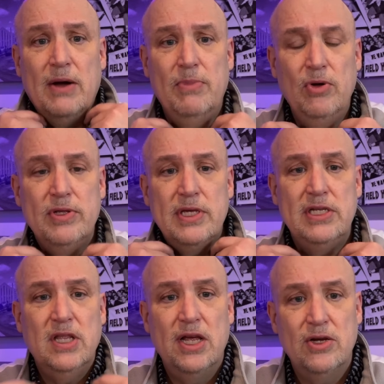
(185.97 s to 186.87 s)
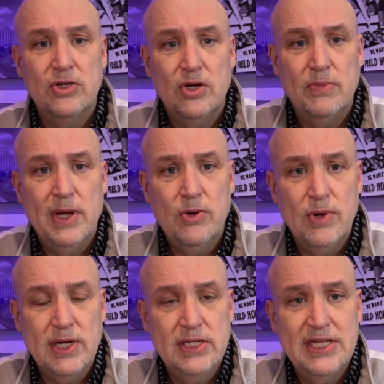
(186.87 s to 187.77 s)
Both of these layers are
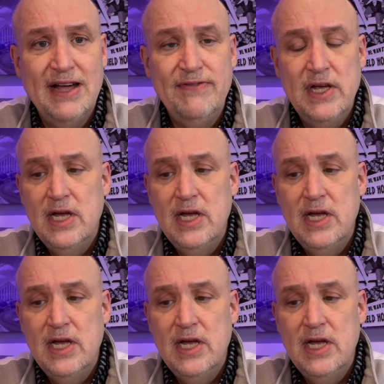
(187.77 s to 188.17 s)
MailRig stuff.